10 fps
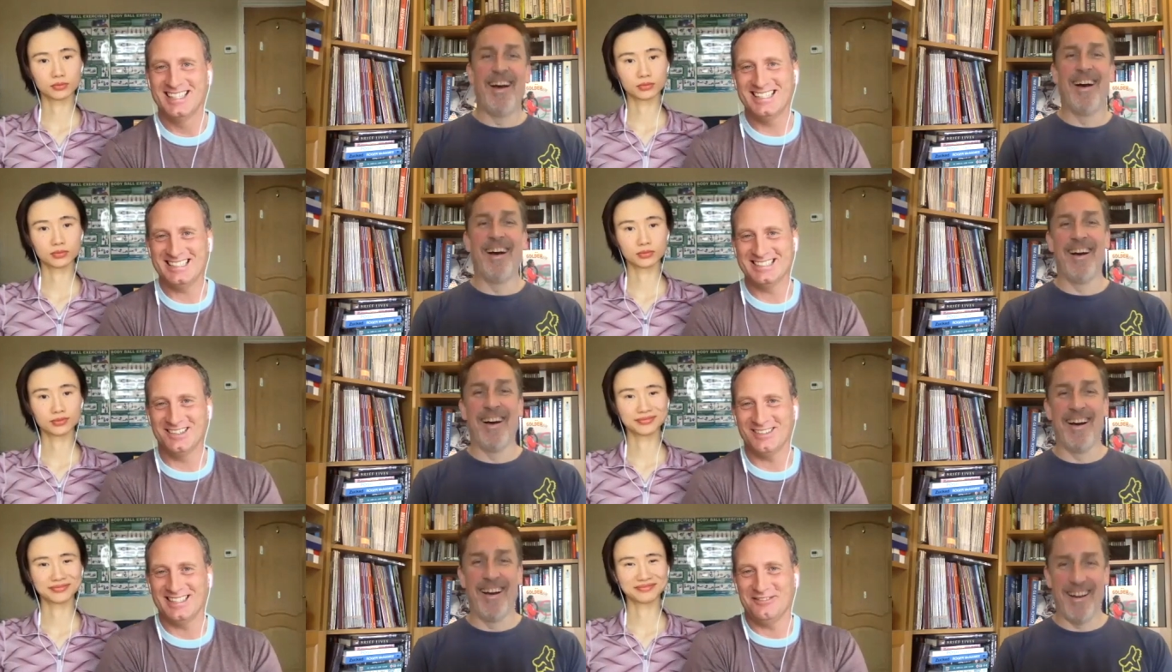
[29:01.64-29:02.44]
Speaker 1: he's
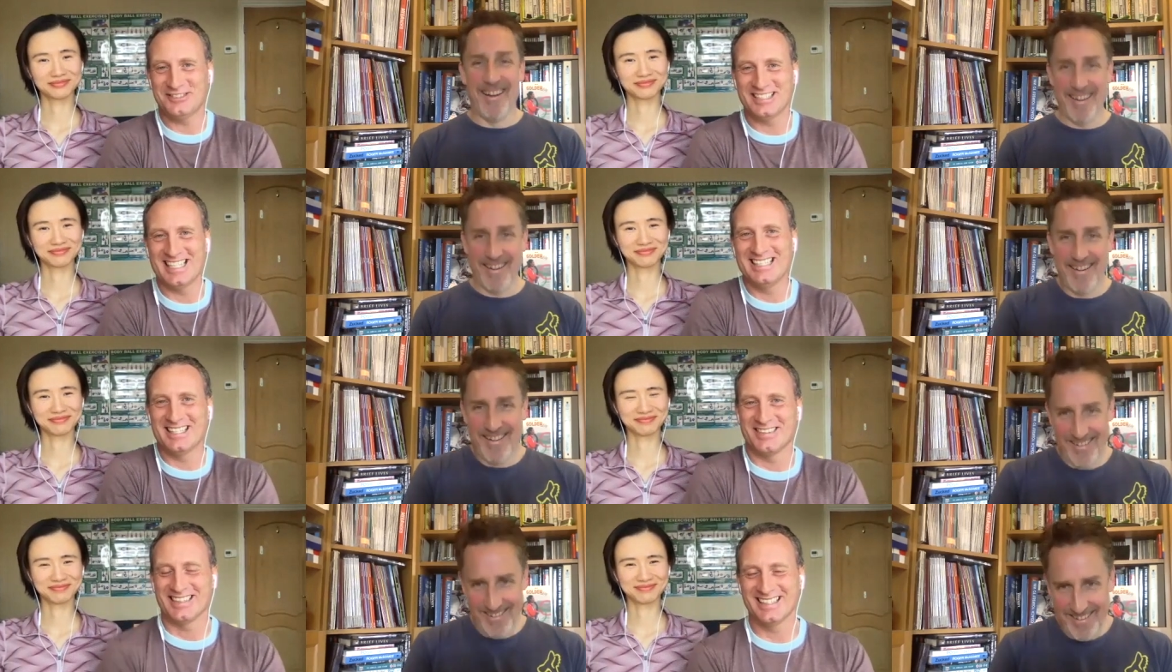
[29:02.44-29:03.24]
not lifting
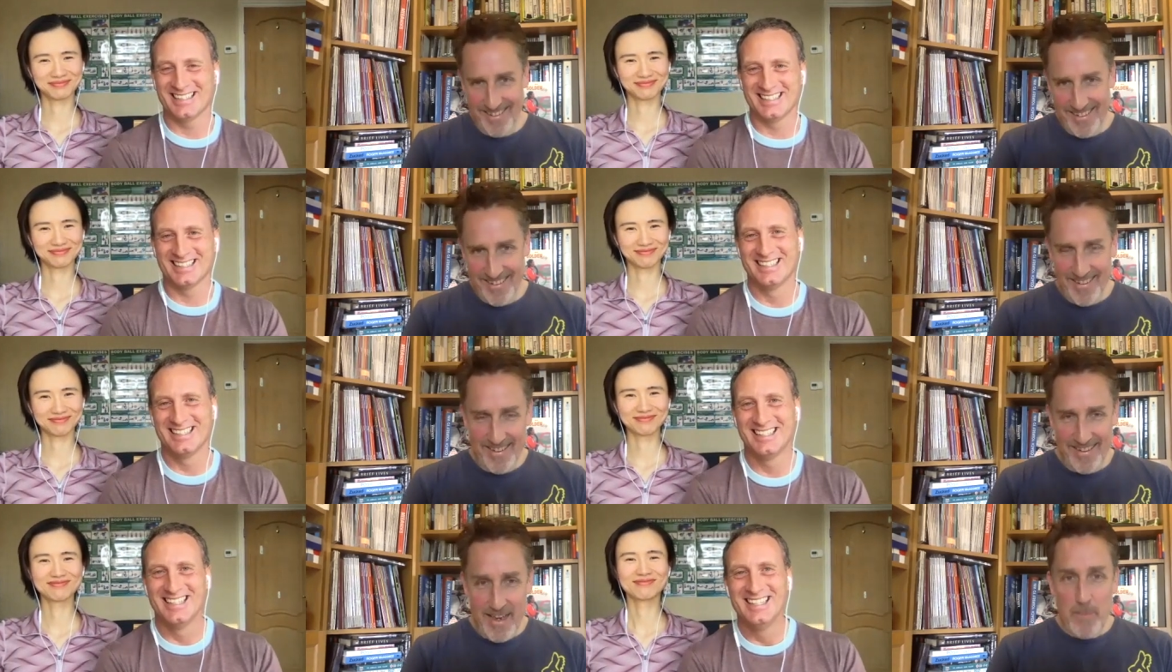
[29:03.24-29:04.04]
anything
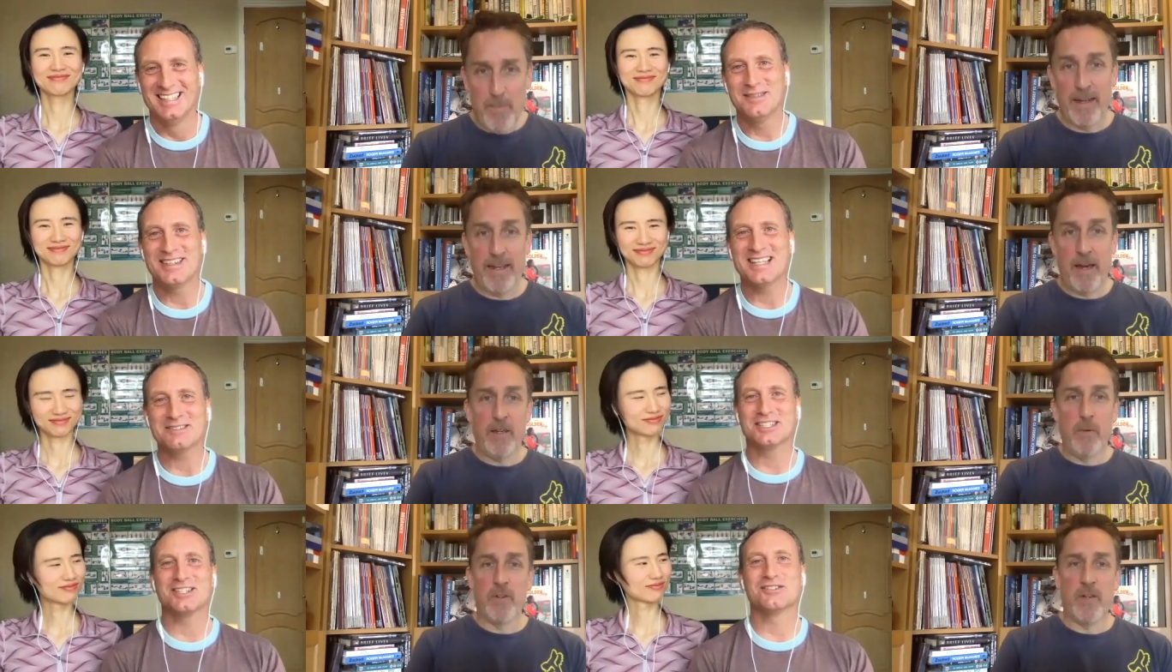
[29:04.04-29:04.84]
but that was
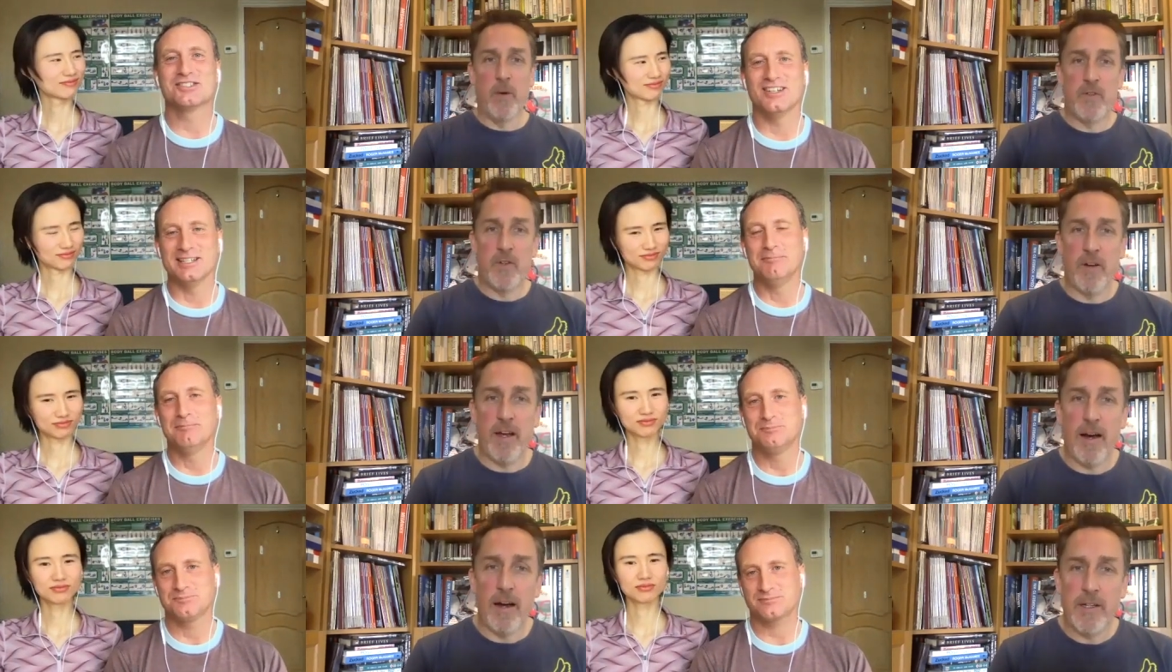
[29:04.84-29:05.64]
a long time. Sorry,
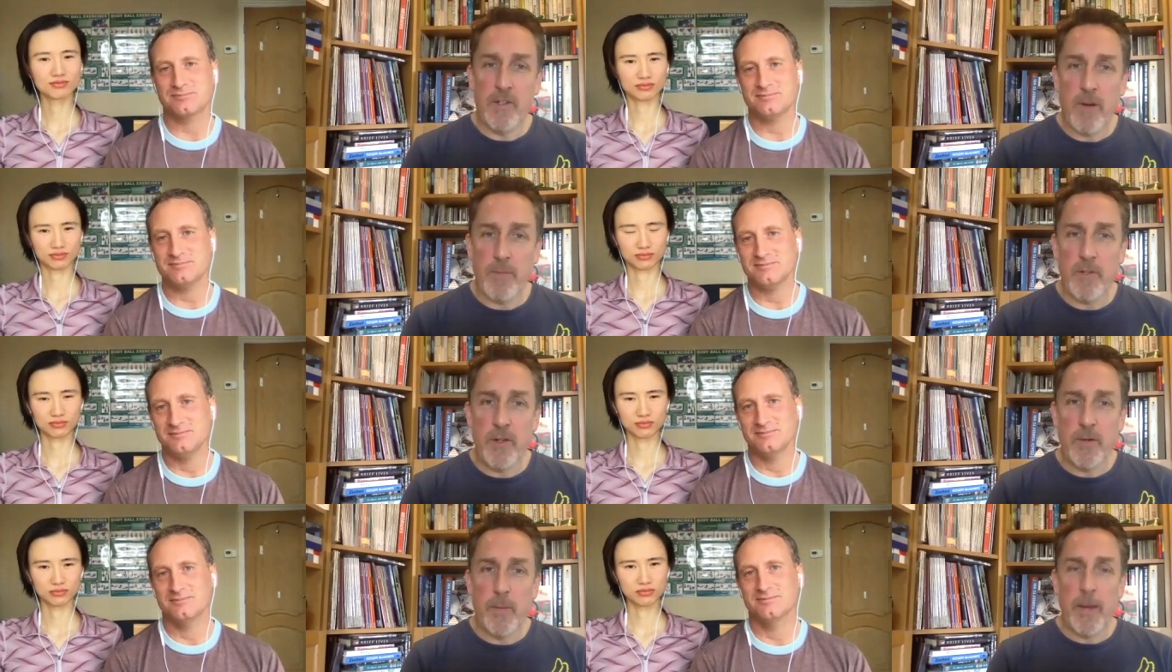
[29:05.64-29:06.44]
Speaker 2: I interrupted
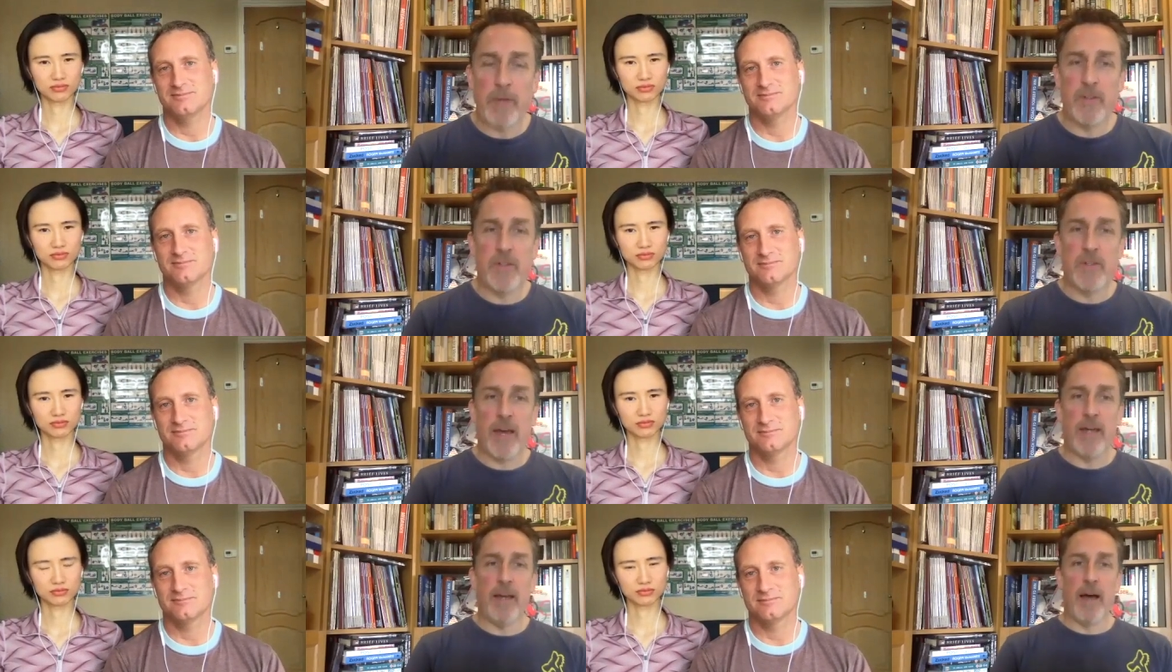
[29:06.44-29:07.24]
you. You were about to
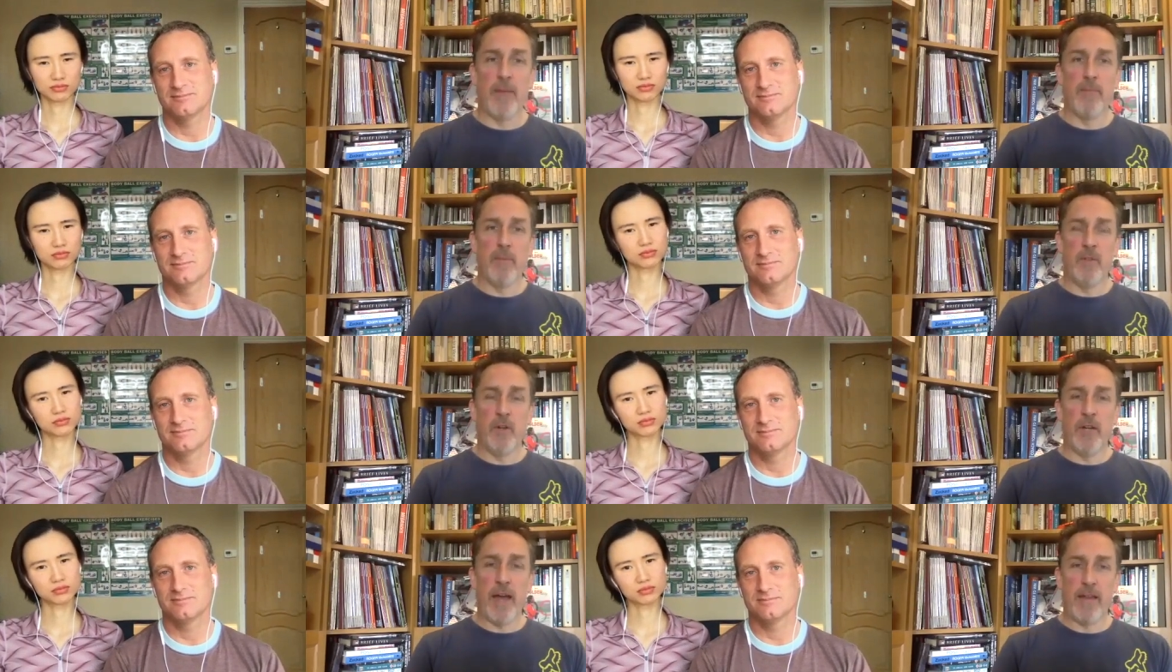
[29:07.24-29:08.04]
say um,
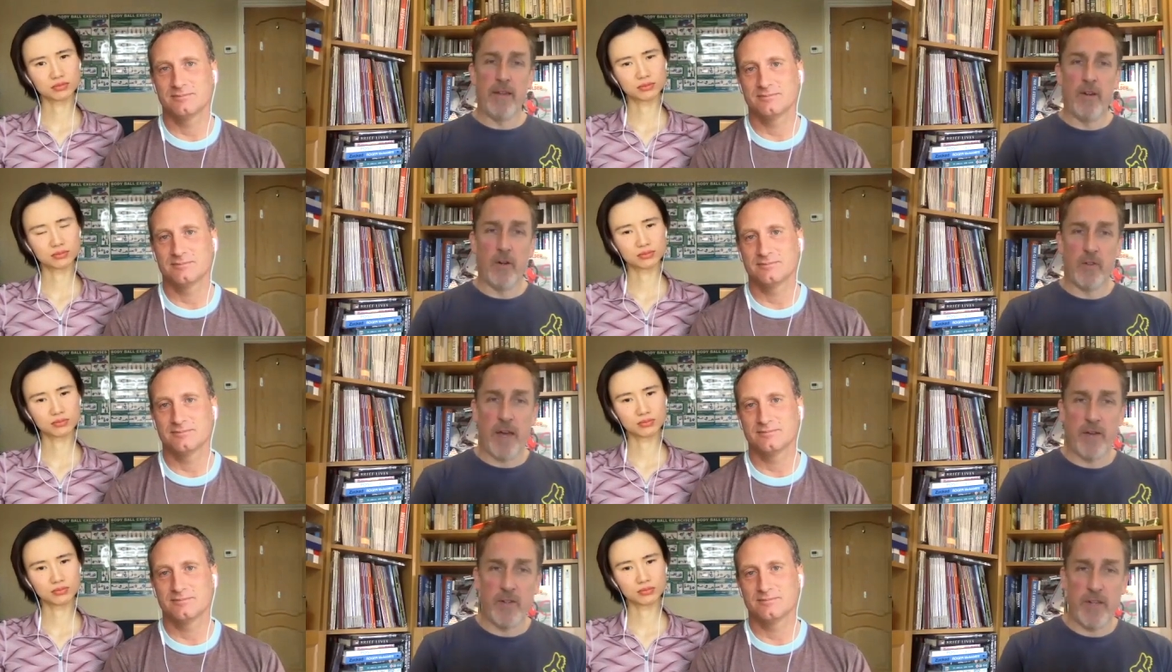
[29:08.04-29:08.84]
Goody had the
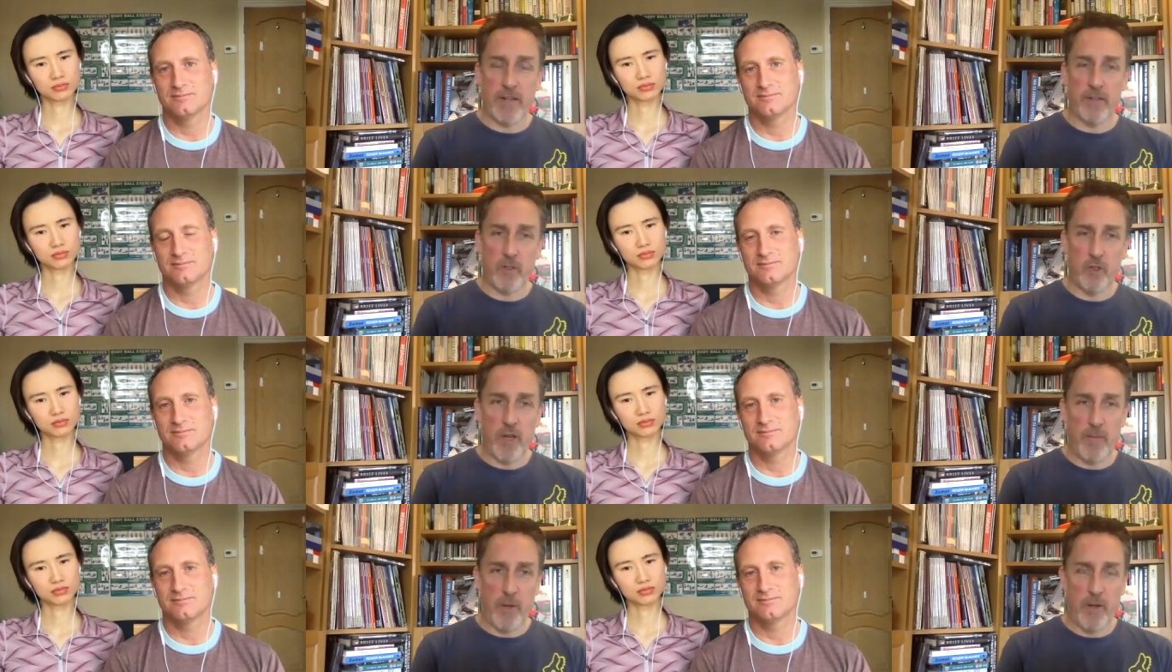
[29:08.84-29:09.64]
cocktail stick
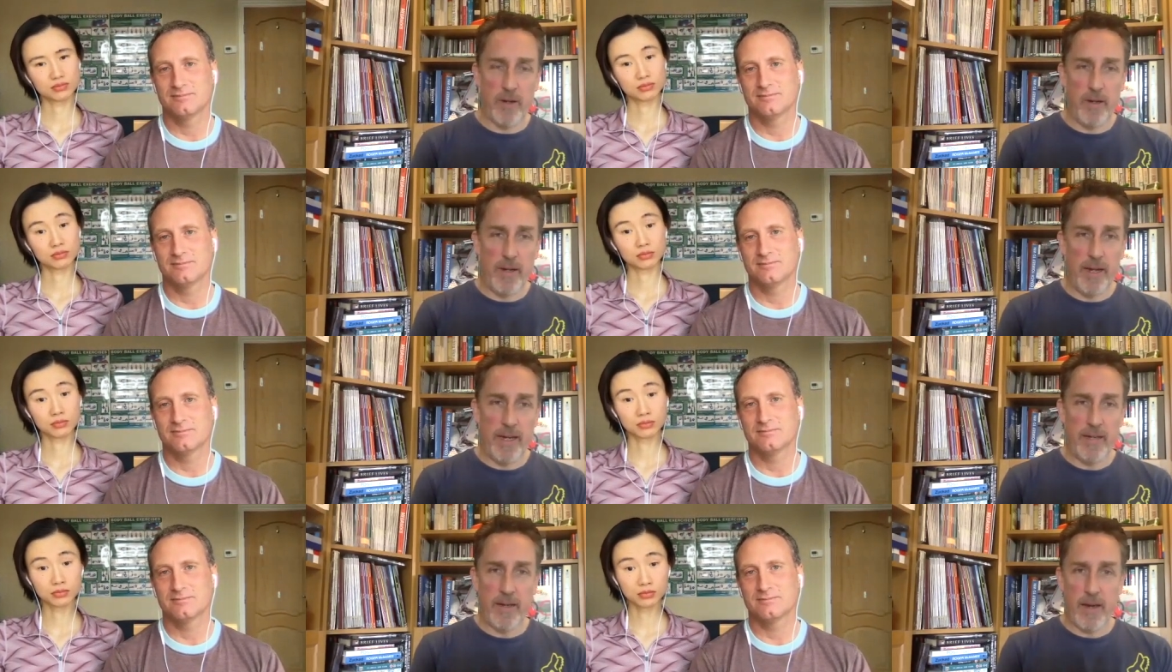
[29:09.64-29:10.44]
treatment.
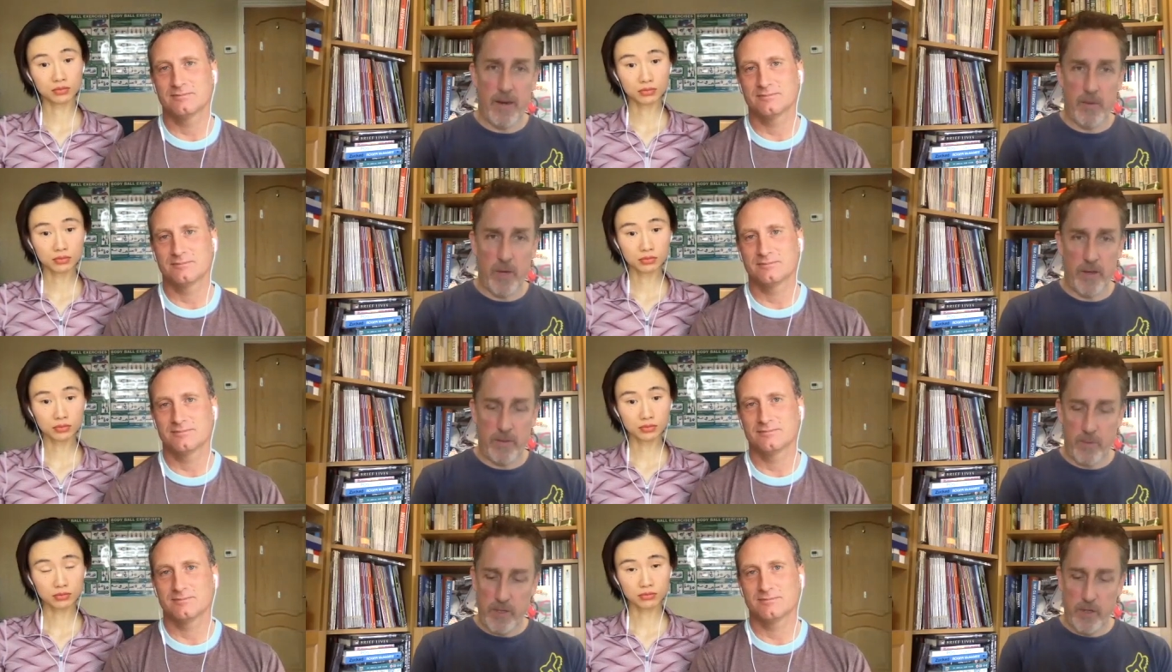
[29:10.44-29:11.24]
Lily, uh, with
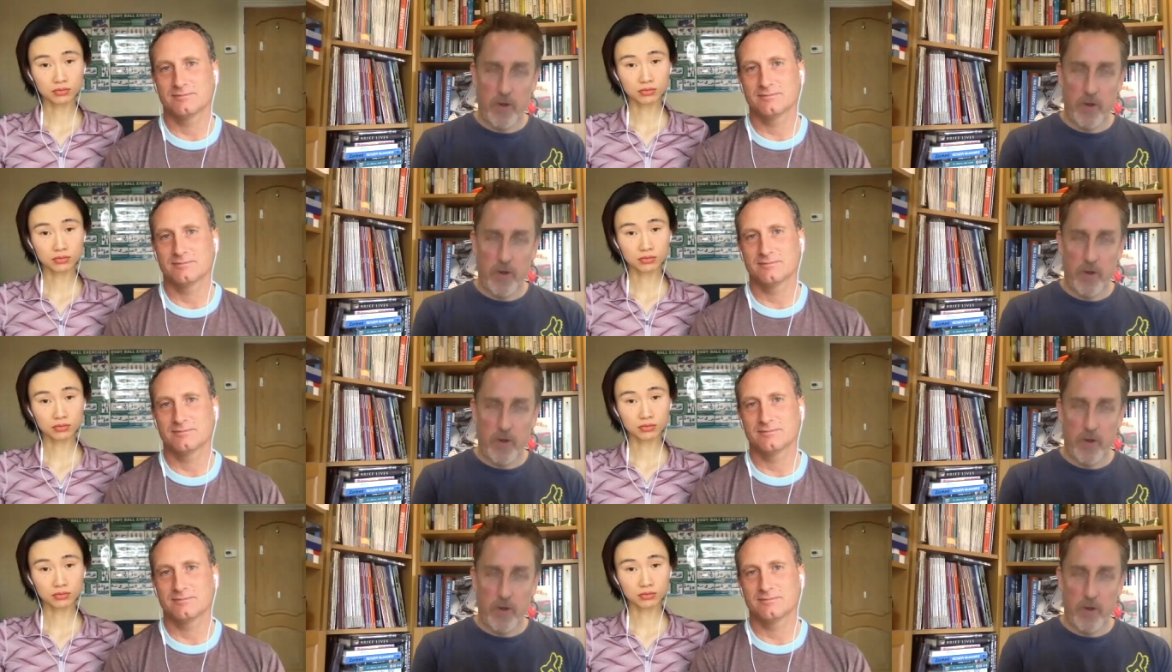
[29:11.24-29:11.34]
with your